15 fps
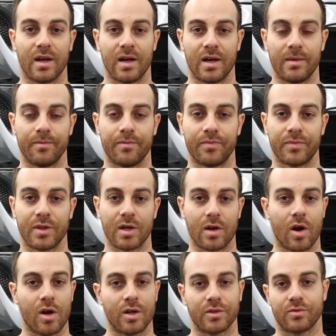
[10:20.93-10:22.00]
Um, the
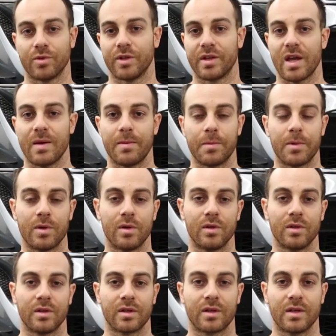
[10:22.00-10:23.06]
car is really
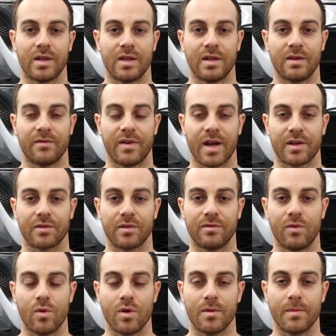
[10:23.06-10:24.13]
capable in factory
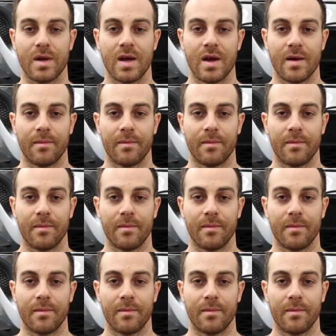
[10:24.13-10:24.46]
form,